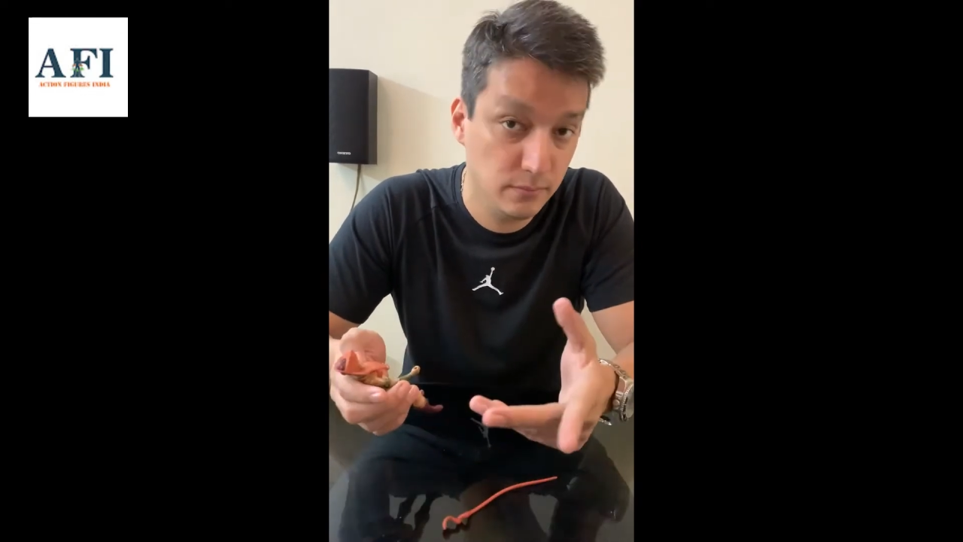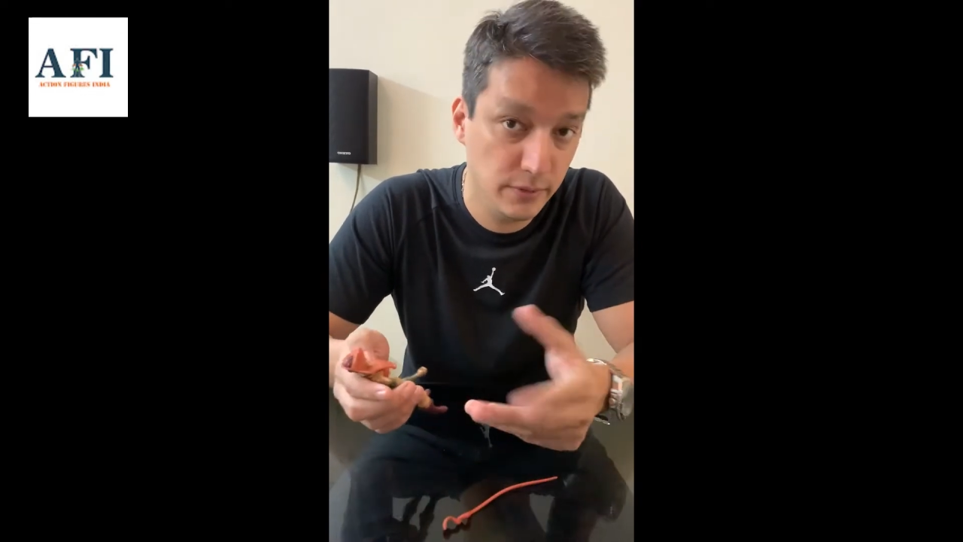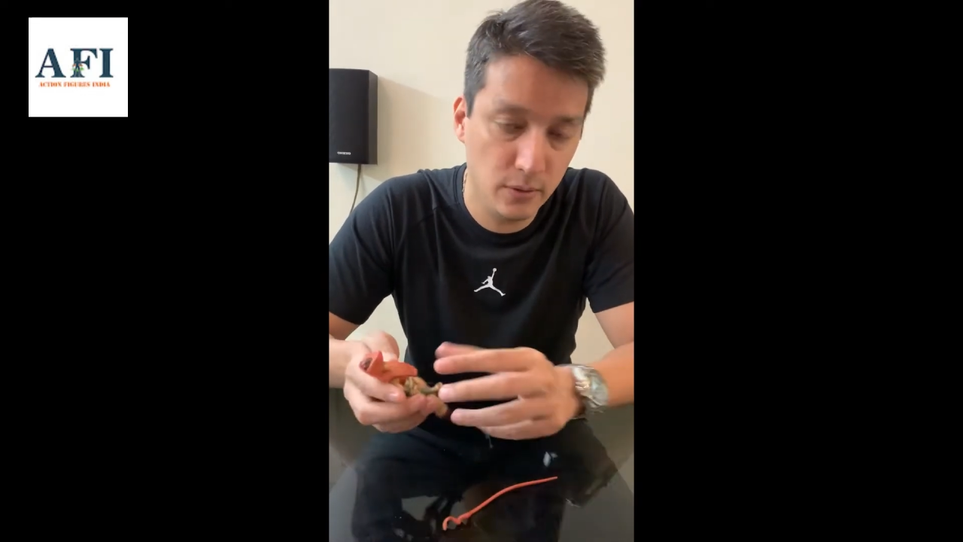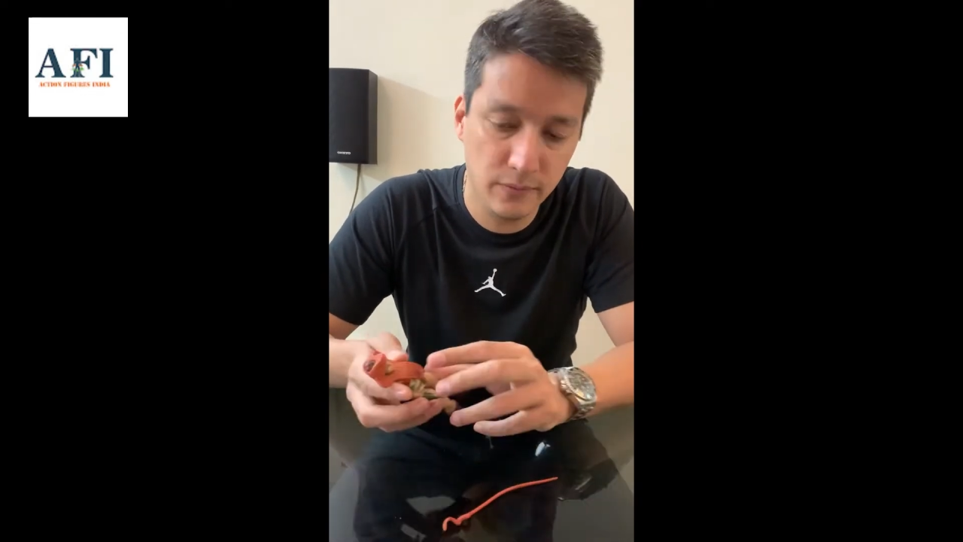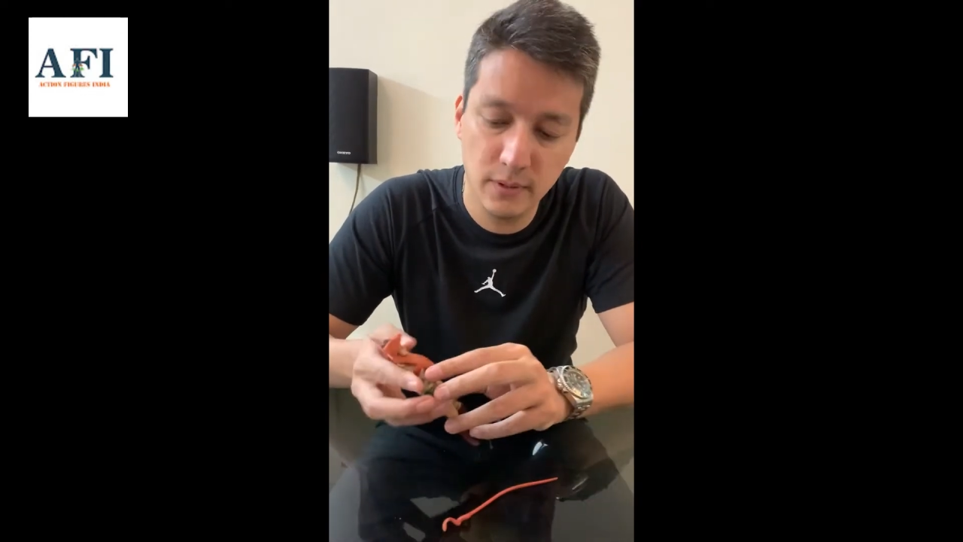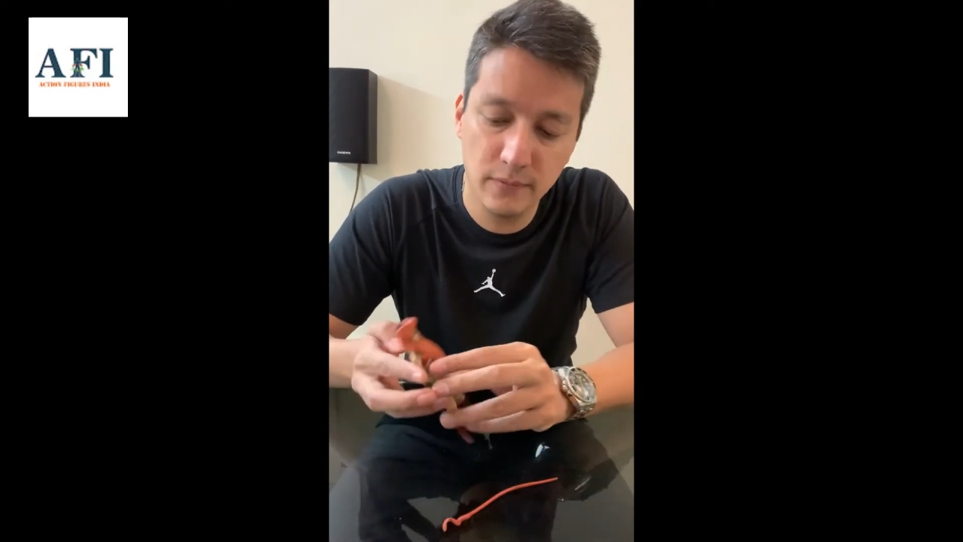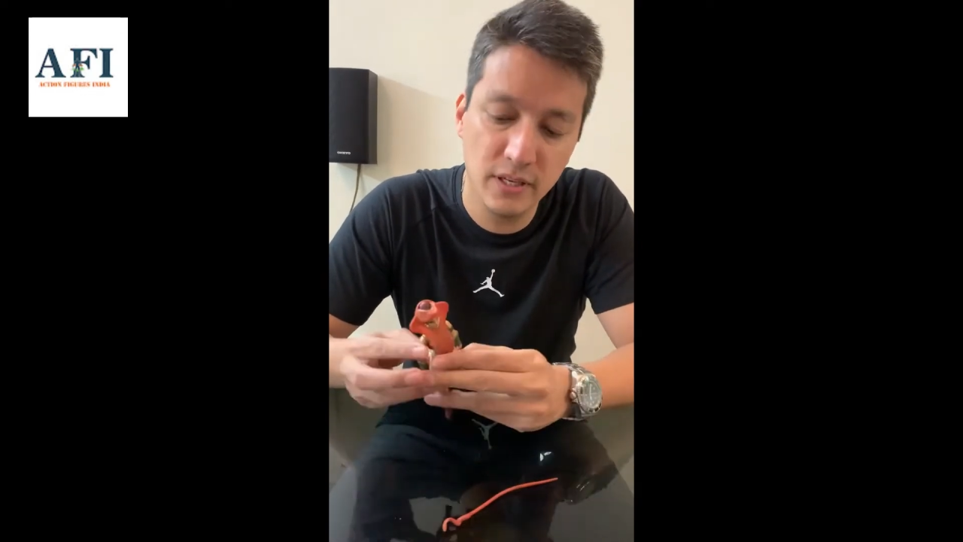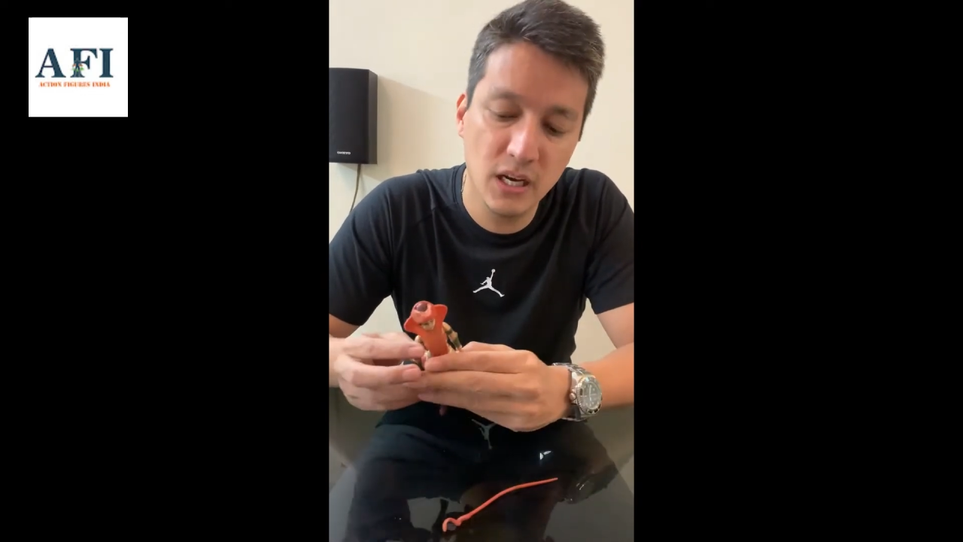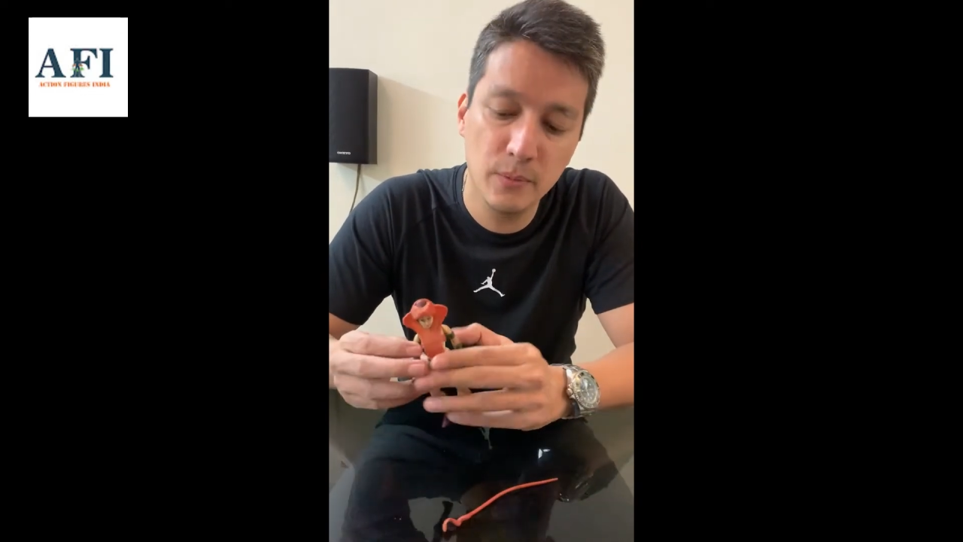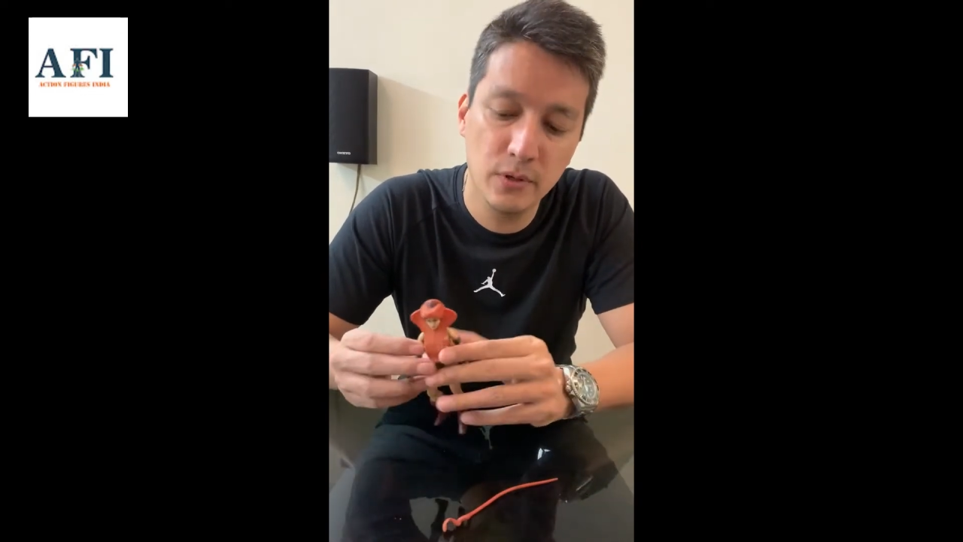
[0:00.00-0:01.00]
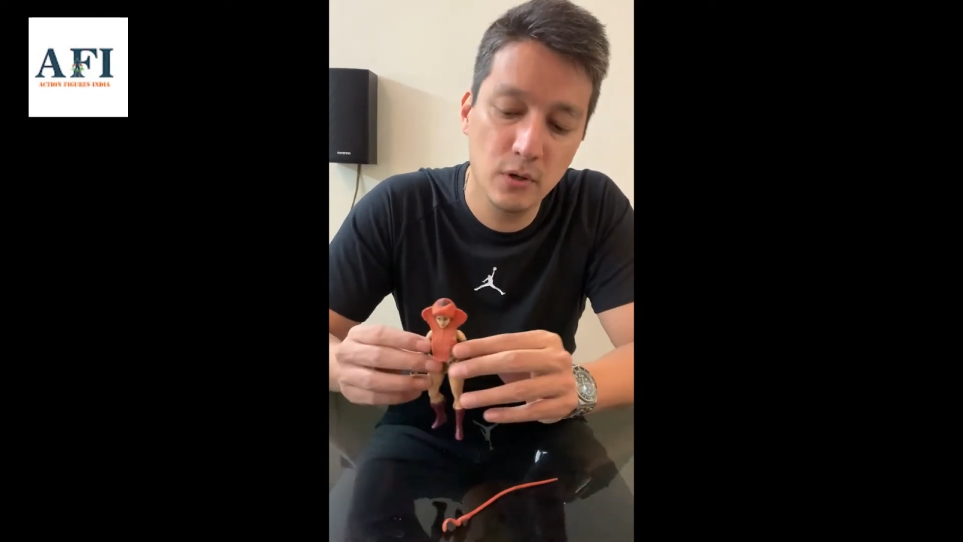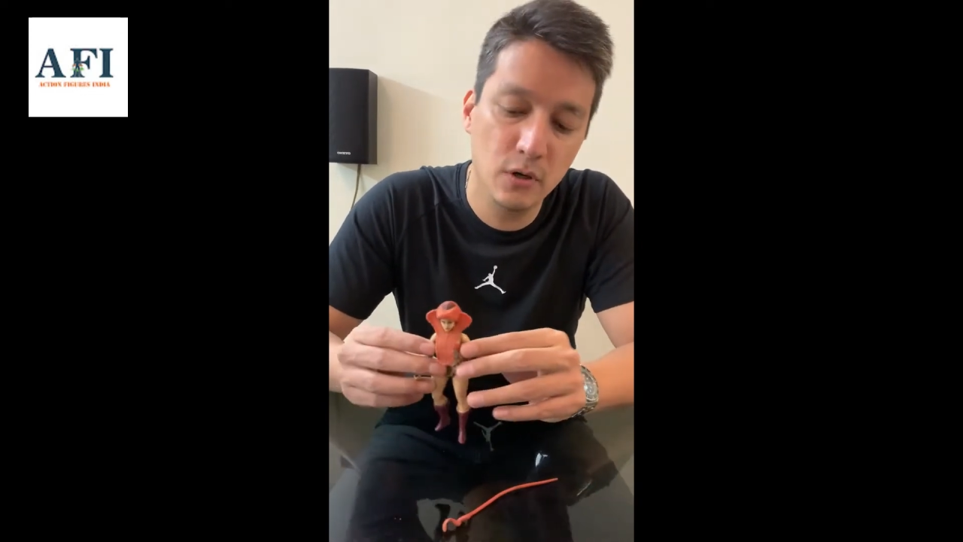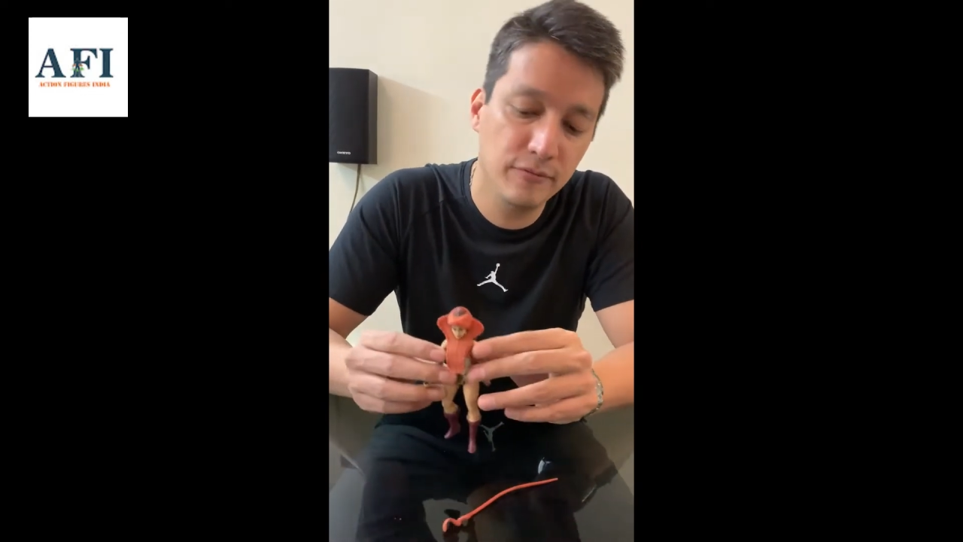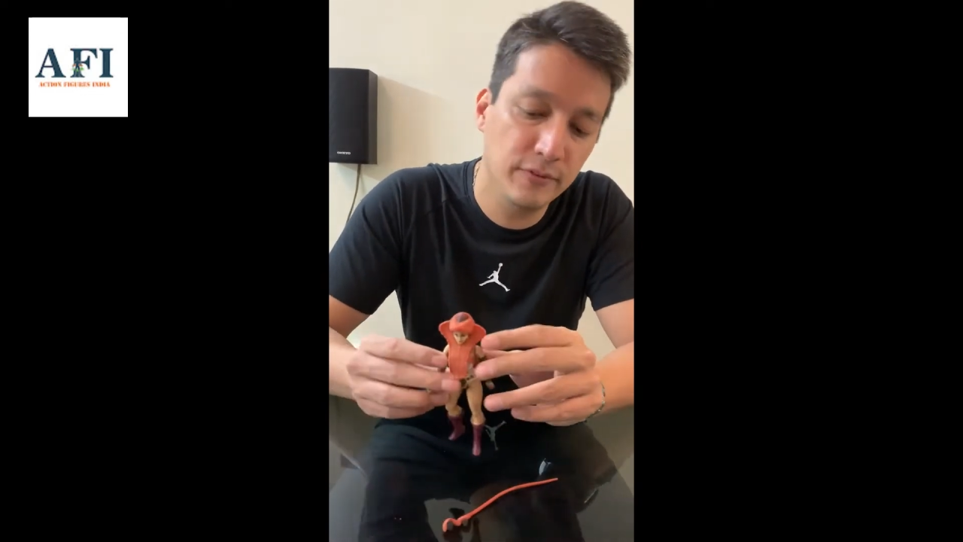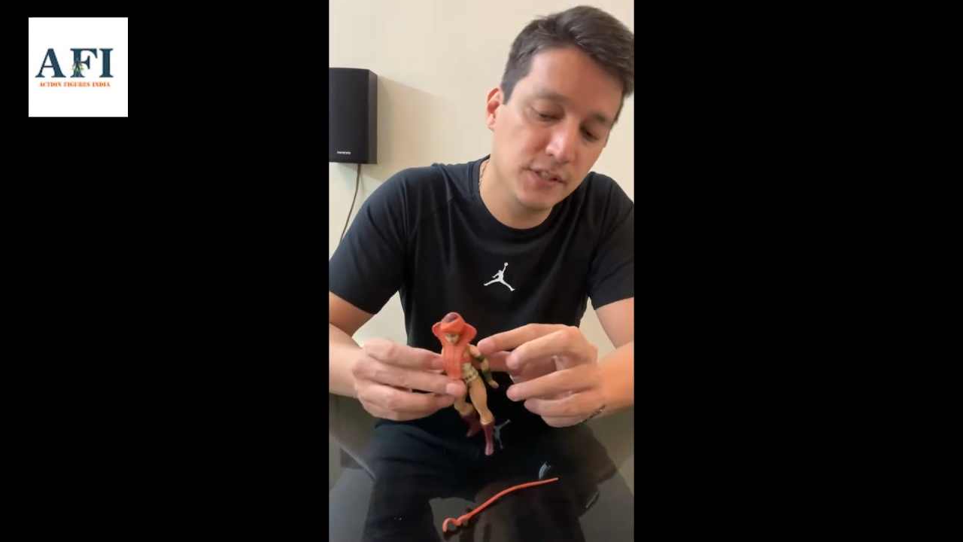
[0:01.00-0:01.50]
you know the, the armor
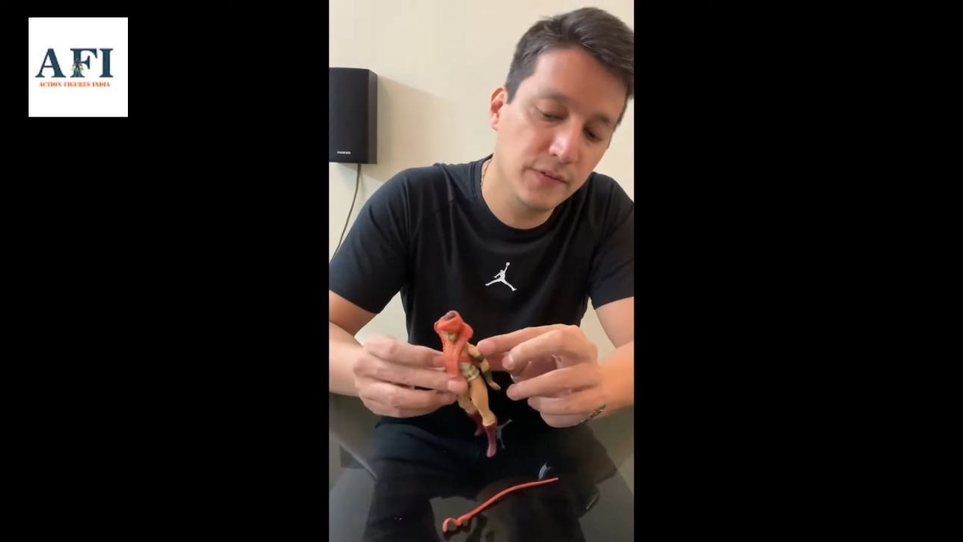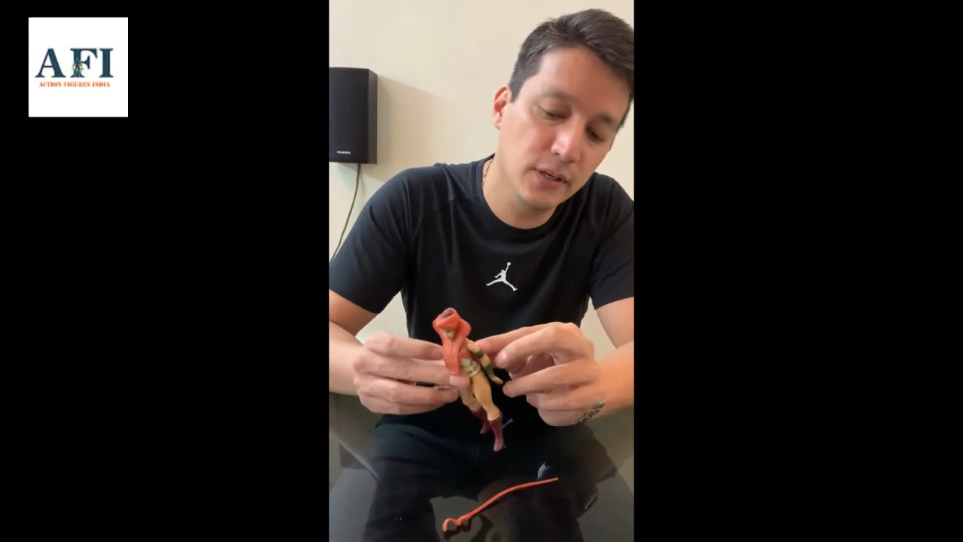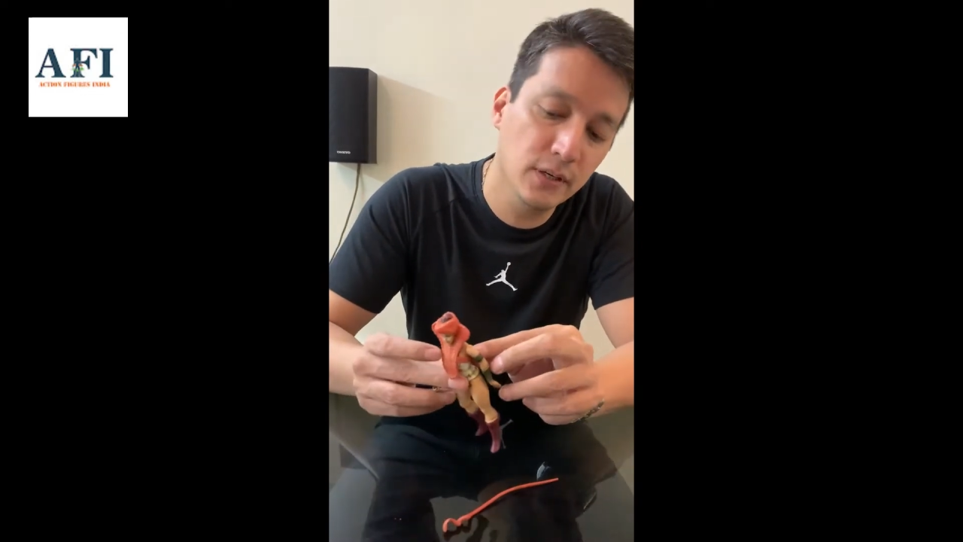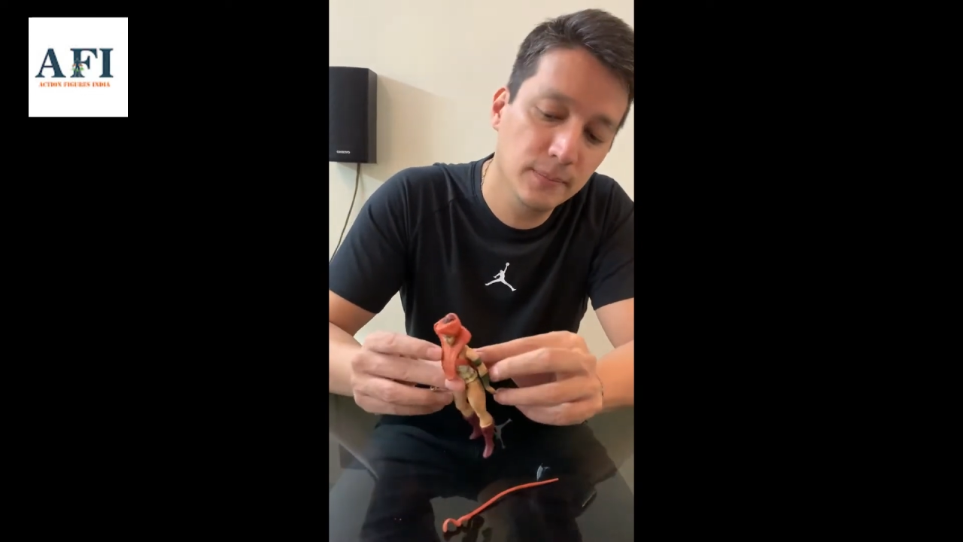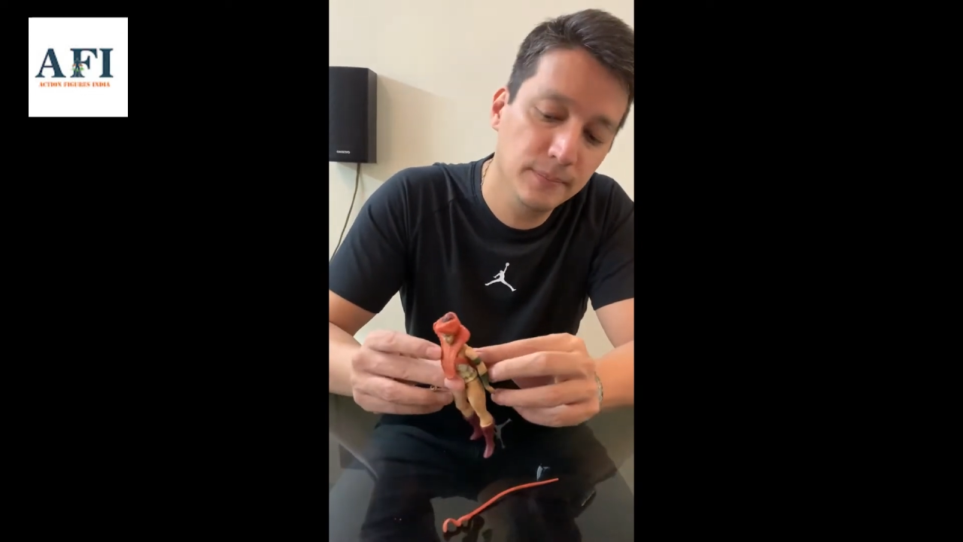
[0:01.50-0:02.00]
of this figure